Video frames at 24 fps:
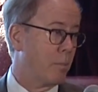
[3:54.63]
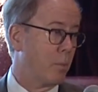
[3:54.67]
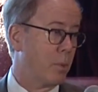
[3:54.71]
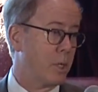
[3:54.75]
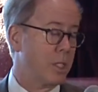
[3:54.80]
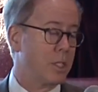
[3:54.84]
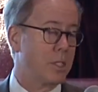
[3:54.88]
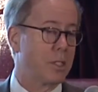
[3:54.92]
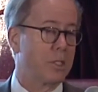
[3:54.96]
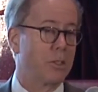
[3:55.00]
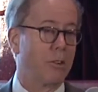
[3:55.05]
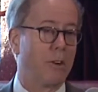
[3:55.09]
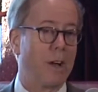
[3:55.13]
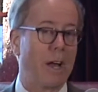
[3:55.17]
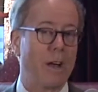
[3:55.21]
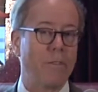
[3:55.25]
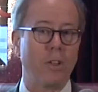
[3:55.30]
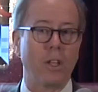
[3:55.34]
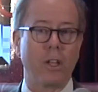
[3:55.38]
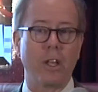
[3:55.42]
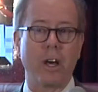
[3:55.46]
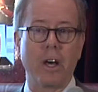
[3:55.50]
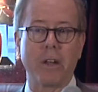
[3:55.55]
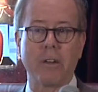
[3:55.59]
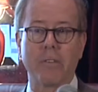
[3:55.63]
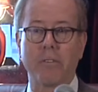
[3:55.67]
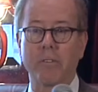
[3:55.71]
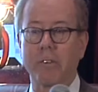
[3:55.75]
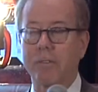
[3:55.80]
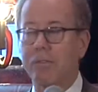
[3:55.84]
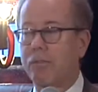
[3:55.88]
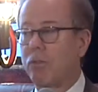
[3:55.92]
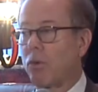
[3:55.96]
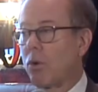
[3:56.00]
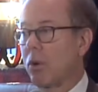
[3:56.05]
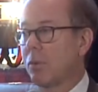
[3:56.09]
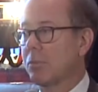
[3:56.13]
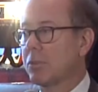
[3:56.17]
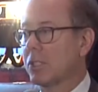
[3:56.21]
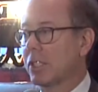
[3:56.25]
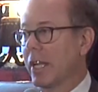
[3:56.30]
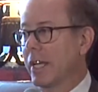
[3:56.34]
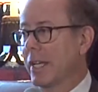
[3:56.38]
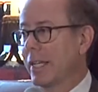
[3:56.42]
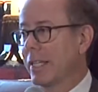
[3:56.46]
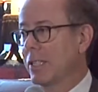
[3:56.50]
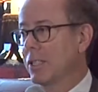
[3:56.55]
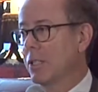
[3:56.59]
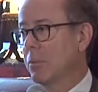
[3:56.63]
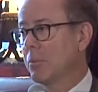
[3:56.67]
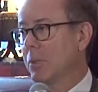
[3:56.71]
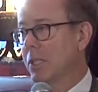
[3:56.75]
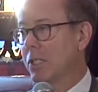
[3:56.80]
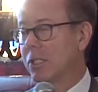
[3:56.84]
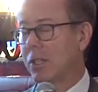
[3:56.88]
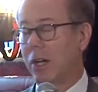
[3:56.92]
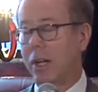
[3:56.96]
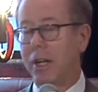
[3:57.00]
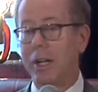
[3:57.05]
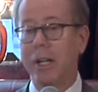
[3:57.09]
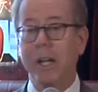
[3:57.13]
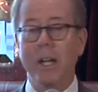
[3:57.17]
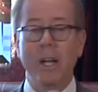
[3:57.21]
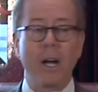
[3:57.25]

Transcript: We still have a lot of reforms that need to be done.